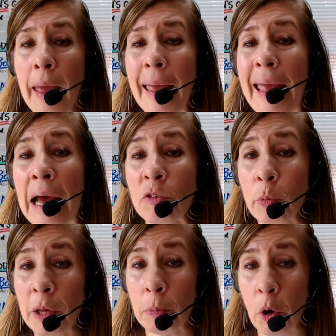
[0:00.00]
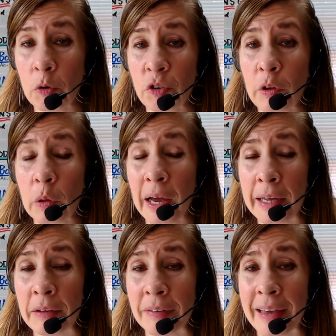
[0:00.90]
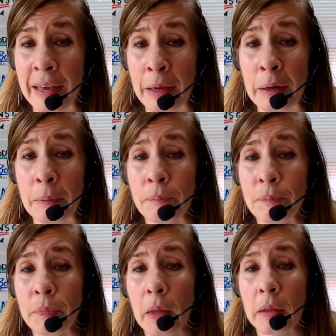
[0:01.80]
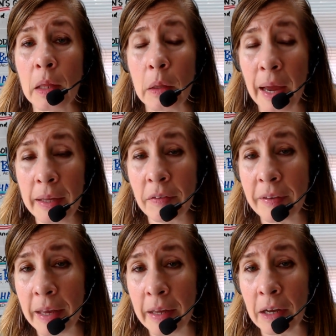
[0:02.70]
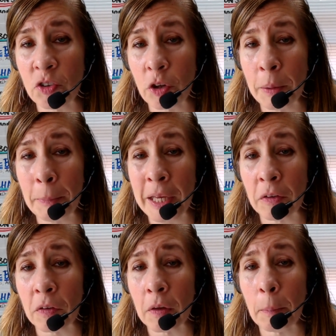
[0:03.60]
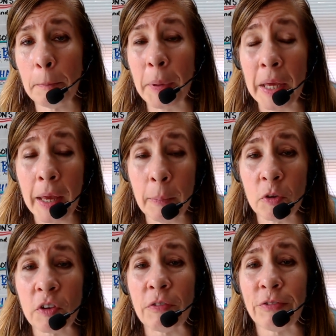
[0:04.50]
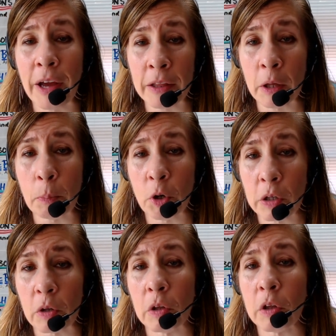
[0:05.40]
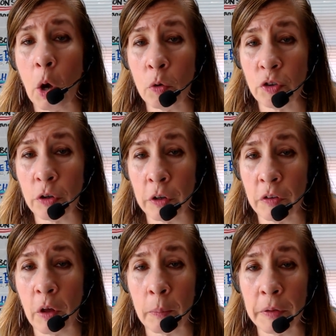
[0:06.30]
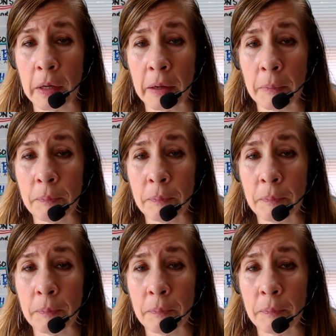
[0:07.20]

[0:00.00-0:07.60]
As we approach the Lion's Gate, the Lion's Gate actually means being able to finally put closure to something.